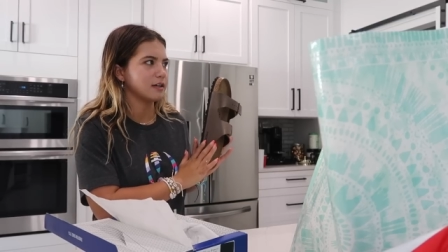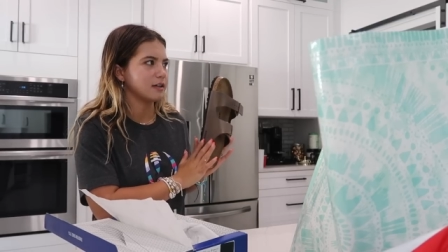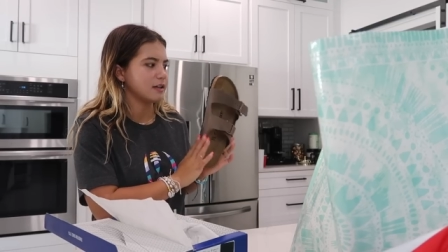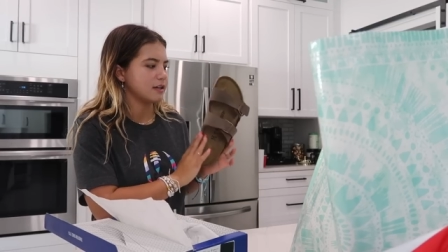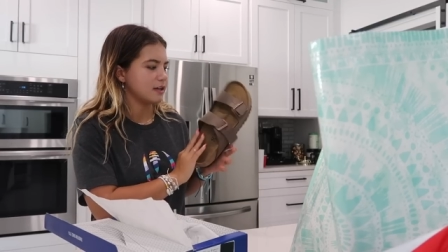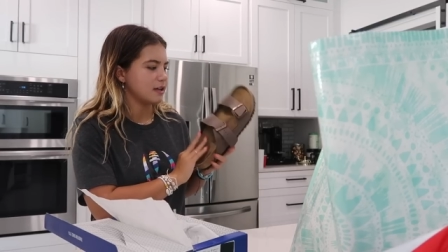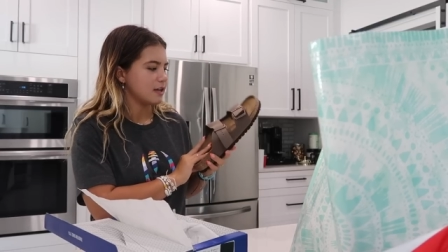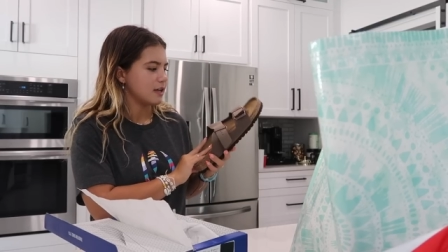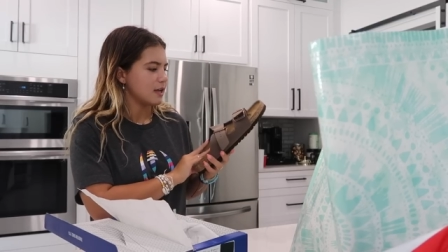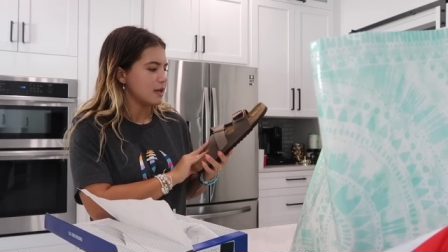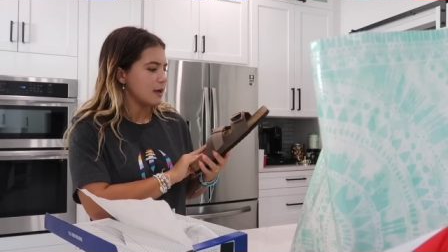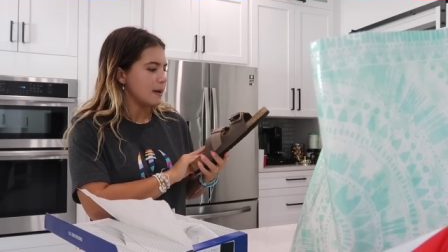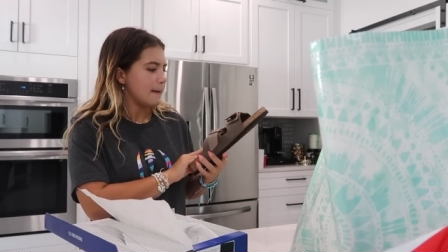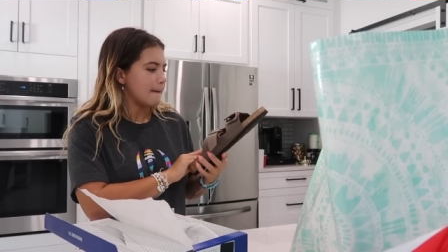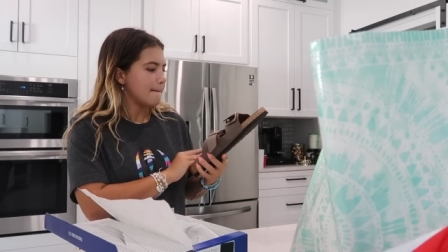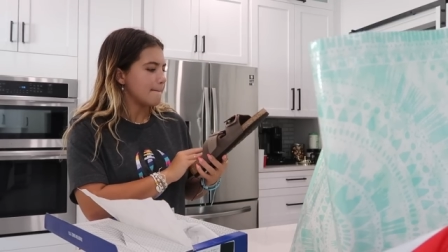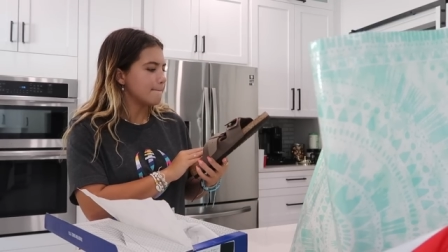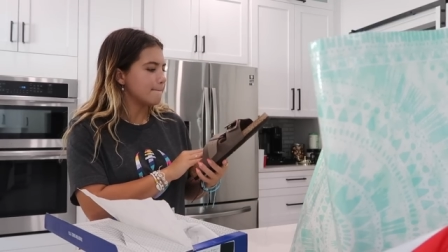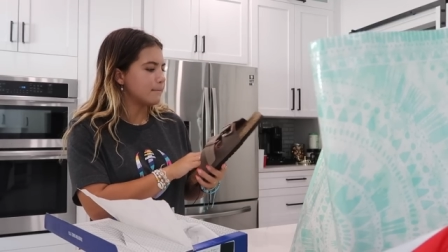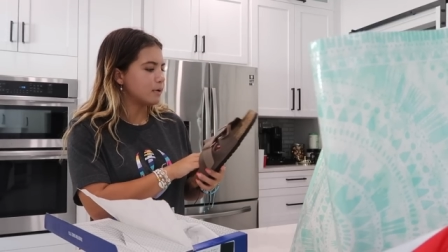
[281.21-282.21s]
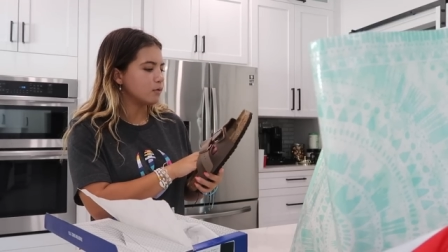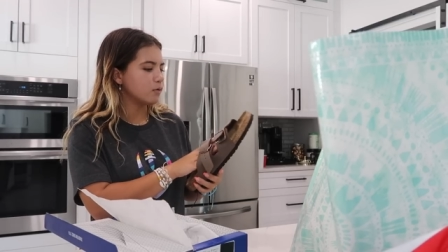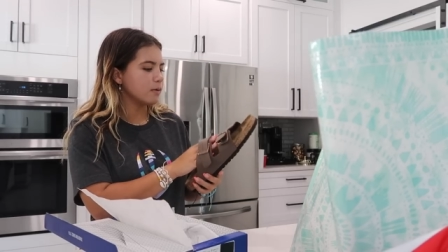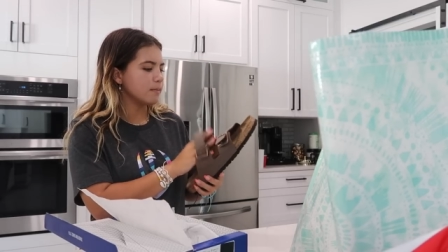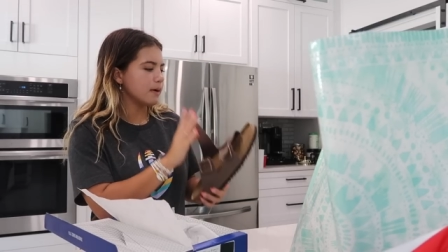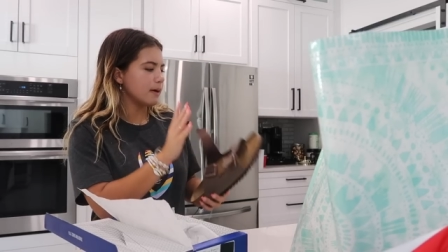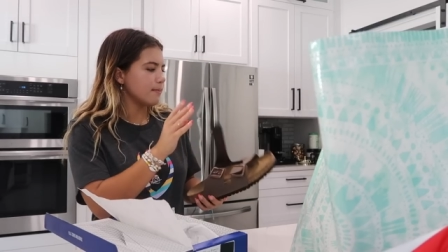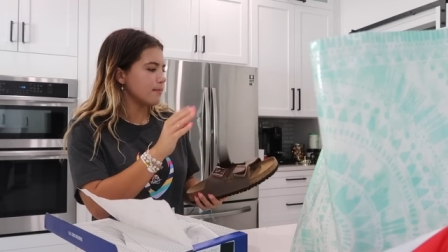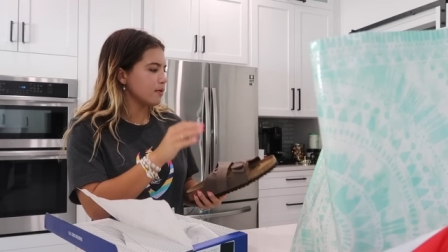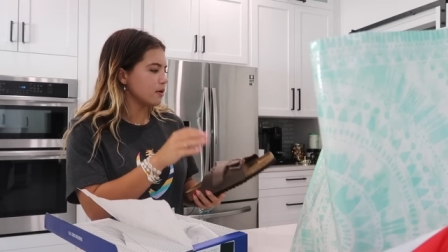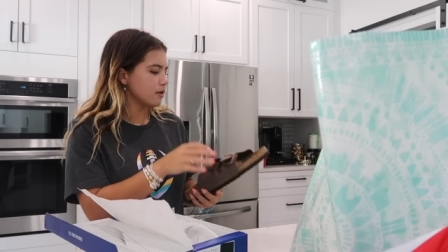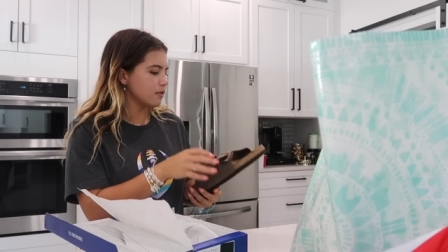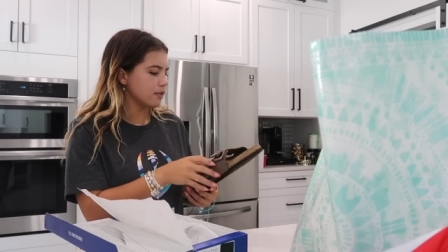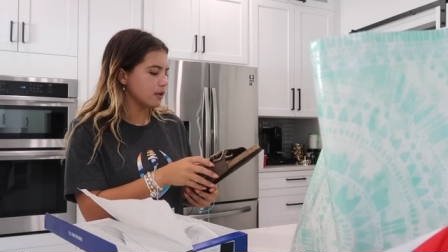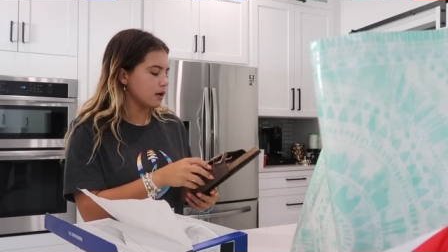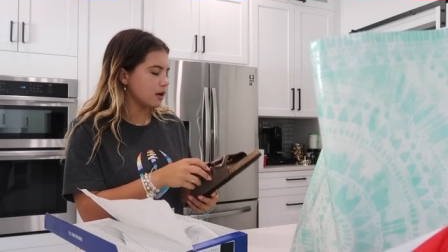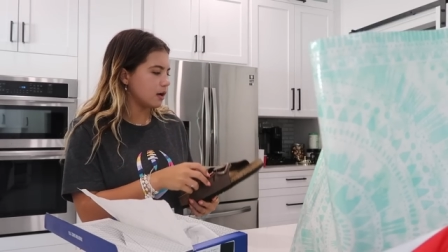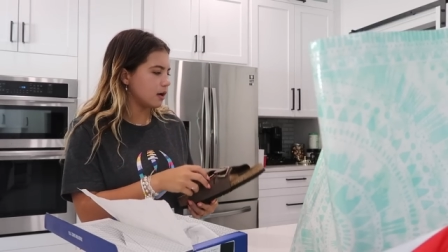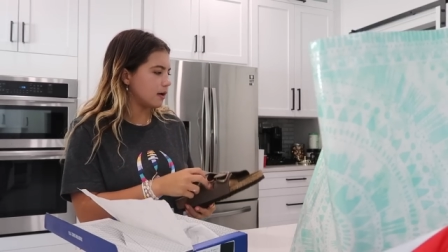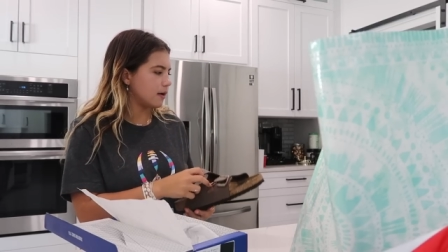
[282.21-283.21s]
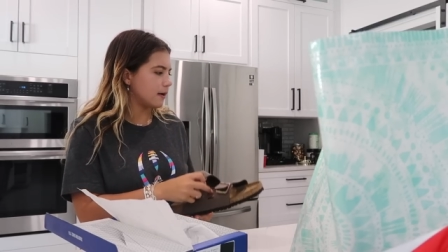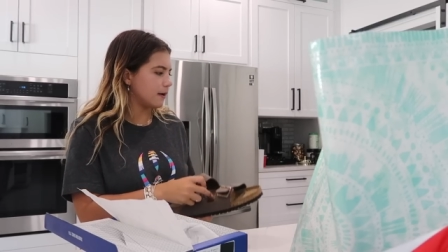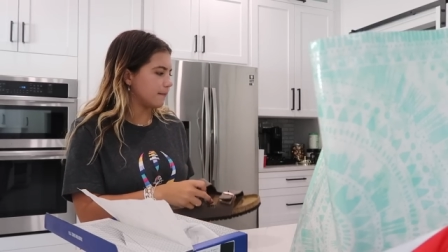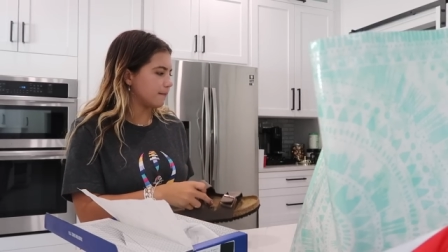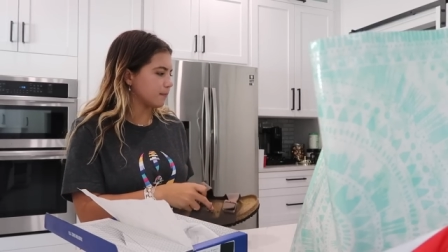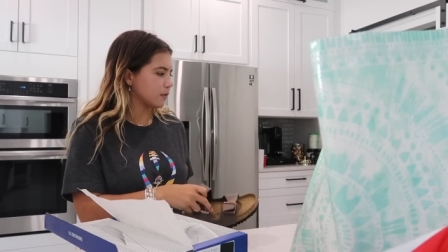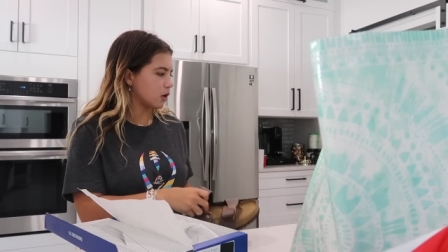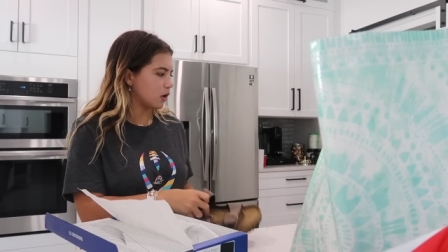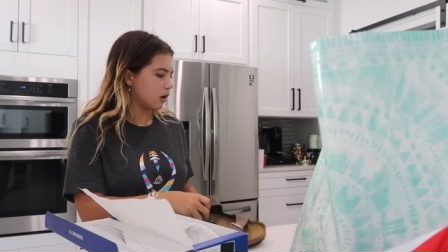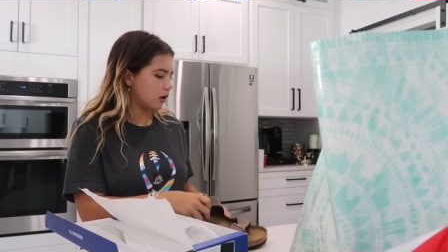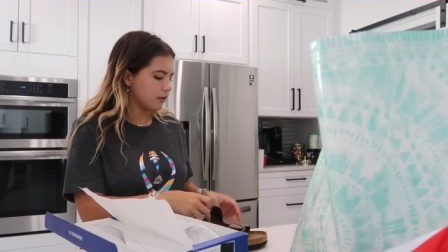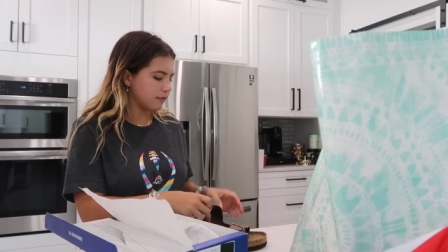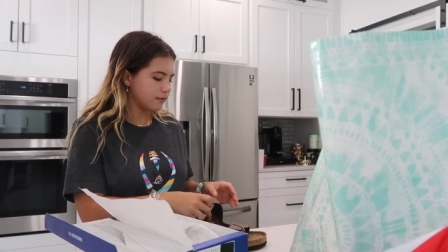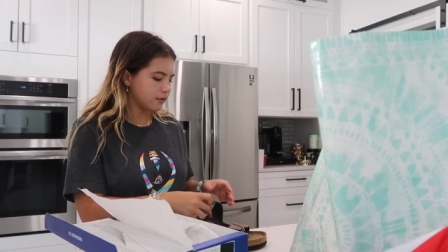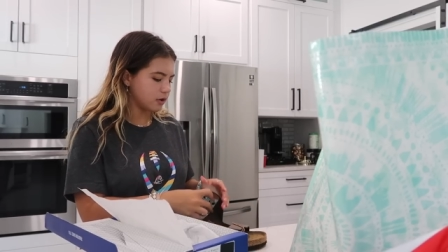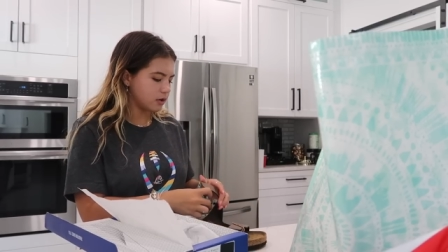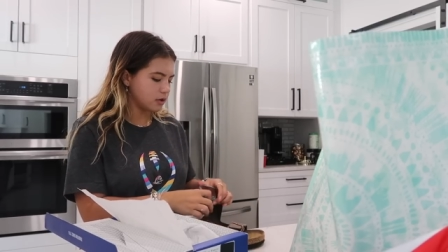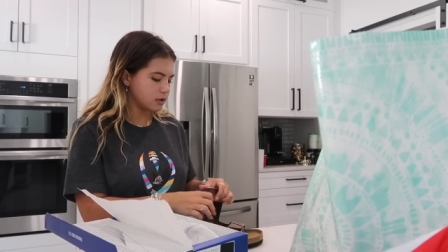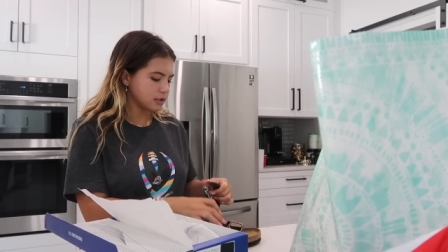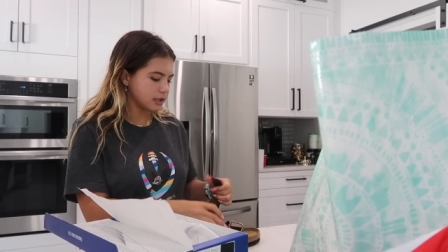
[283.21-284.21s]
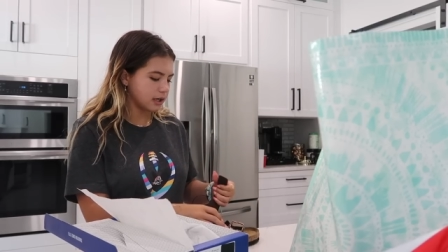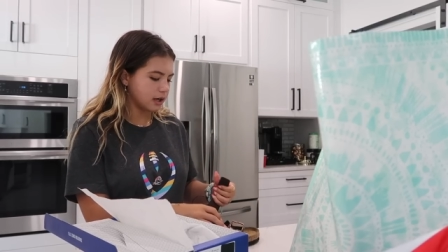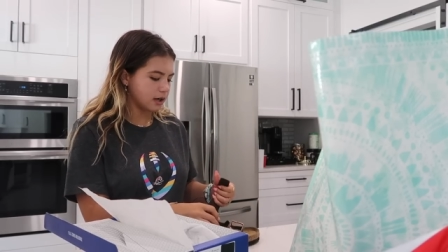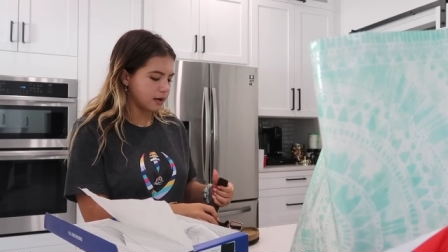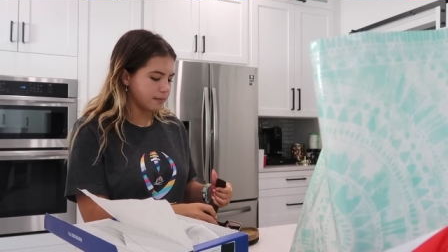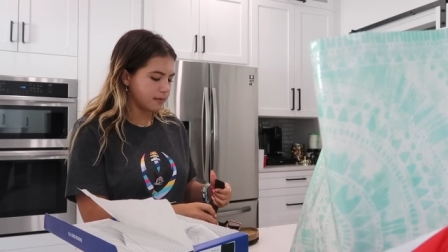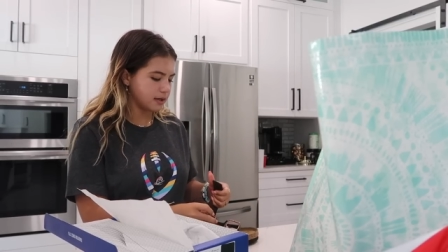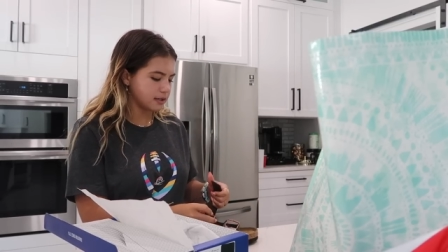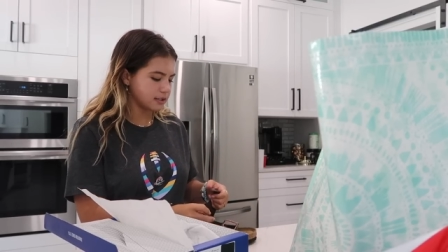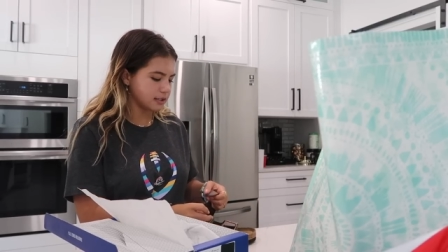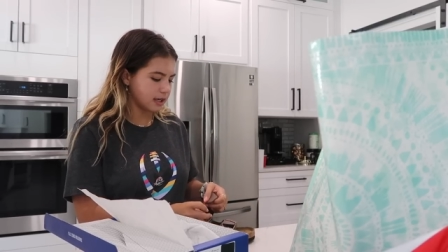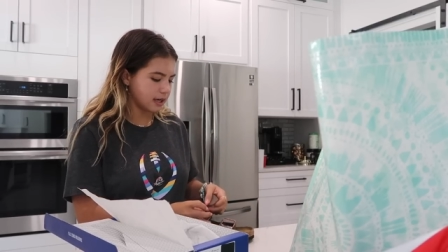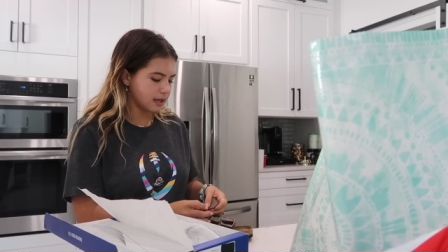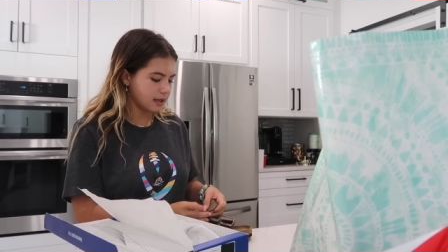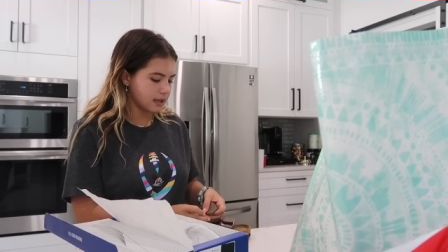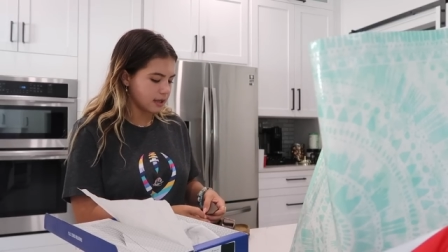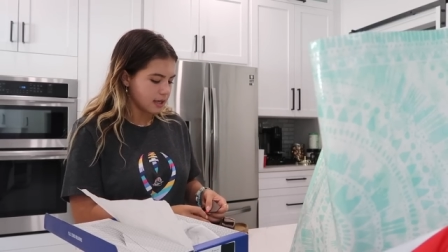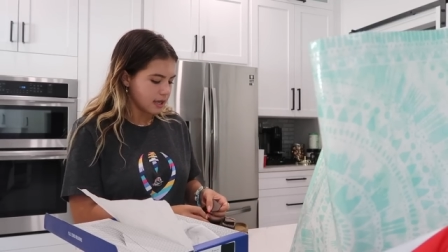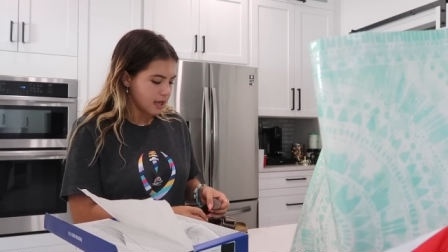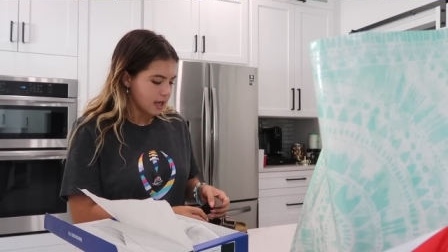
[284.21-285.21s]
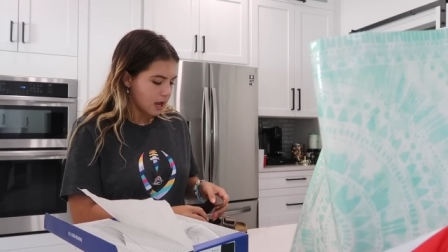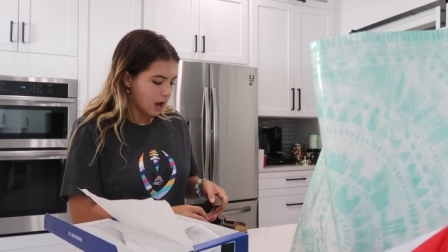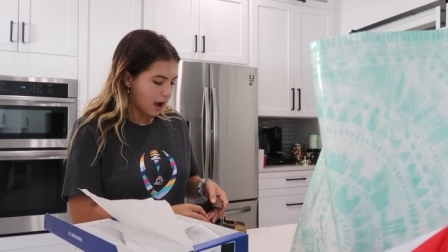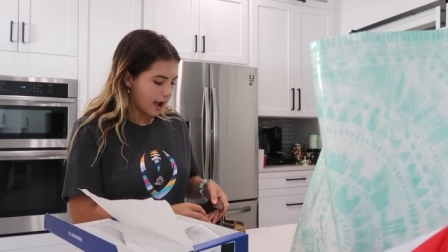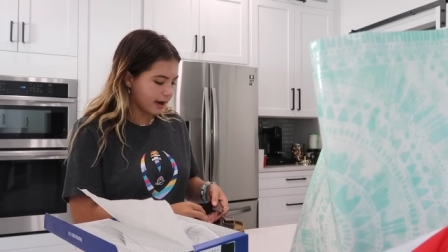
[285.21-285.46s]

but that's not the problem. Remember the, problem. the Converse? I got he never size, used them.